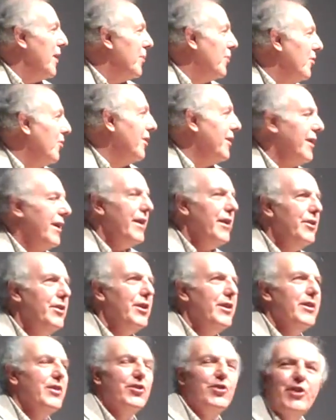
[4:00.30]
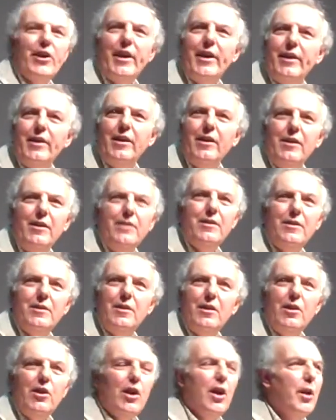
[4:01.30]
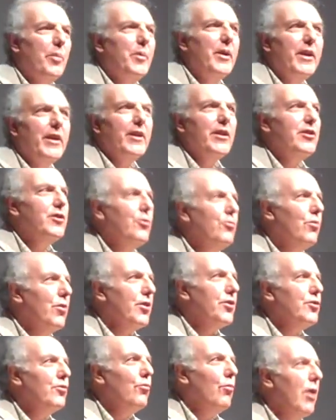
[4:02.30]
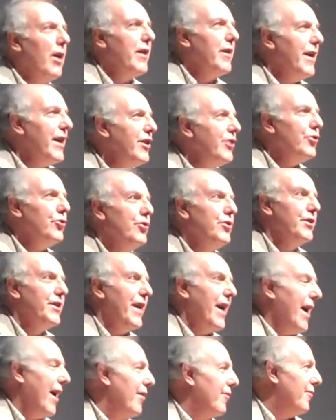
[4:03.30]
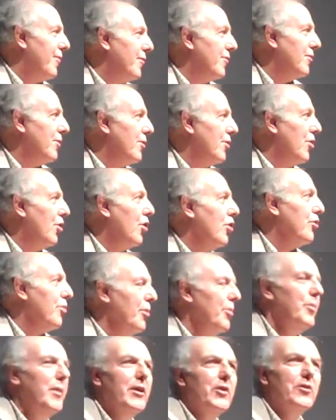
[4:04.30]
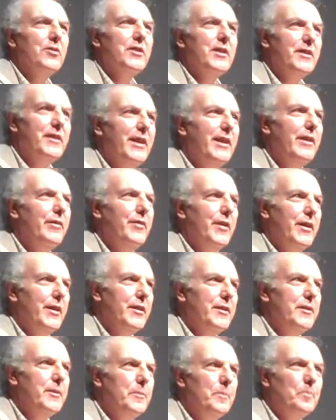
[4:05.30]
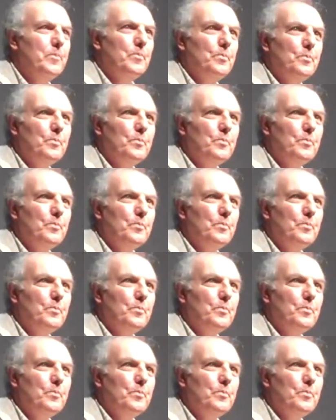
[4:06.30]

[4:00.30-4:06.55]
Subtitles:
the people in India and China are beginning to wonder why they shouldn't have automobiles and TVs.